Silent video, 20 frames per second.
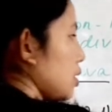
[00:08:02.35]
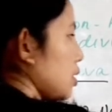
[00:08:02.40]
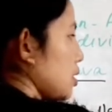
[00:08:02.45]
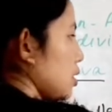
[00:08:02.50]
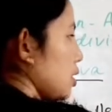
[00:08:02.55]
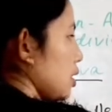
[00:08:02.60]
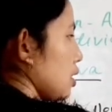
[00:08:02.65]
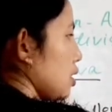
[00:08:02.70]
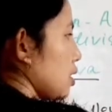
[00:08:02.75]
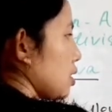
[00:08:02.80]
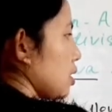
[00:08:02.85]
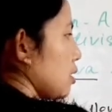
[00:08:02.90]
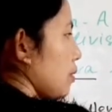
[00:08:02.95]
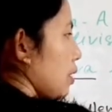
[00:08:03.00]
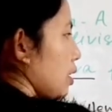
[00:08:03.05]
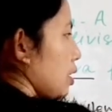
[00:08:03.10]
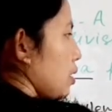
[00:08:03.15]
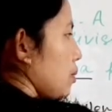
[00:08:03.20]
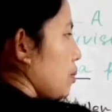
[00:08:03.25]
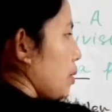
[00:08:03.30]
seeds
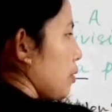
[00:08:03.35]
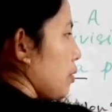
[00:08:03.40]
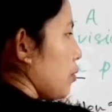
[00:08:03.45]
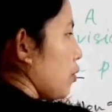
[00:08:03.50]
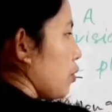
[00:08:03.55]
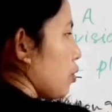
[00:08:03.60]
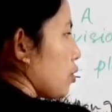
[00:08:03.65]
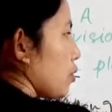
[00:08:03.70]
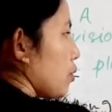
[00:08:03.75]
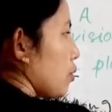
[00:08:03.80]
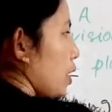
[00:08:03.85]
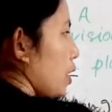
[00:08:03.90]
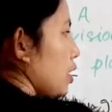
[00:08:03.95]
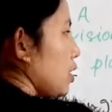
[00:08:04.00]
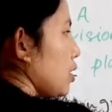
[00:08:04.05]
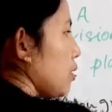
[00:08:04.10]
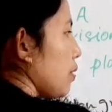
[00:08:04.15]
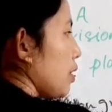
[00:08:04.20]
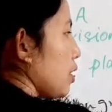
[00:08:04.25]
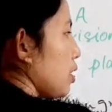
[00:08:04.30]
divided by 4. Why
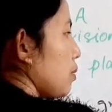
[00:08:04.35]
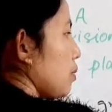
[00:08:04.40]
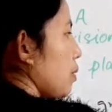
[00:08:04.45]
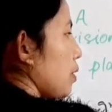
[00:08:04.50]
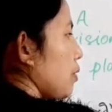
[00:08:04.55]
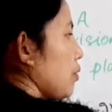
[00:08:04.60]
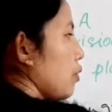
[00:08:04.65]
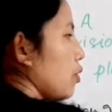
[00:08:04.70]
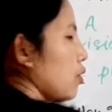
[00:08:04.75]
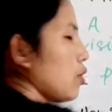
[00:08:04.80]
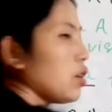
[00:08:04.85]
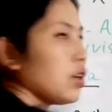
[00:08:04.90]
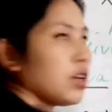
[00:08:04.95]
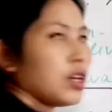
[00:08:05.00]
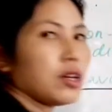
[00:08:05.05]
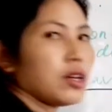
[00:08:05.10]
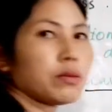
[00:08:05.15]
divided by 4?